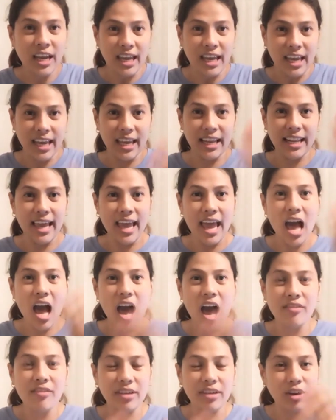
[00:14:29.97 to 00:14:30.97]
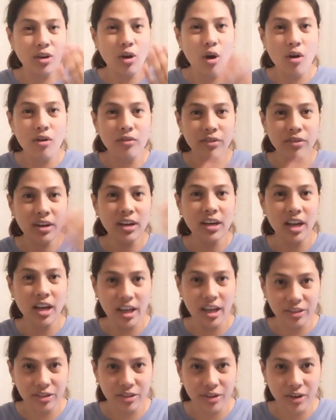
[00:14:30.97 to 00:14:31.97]
and I have a cover
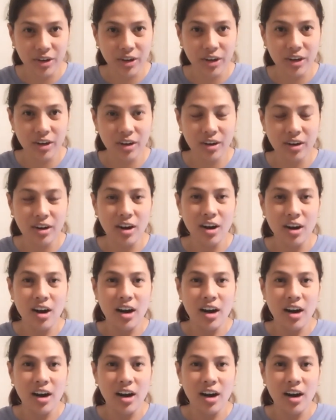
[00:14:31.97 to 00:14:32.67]
letter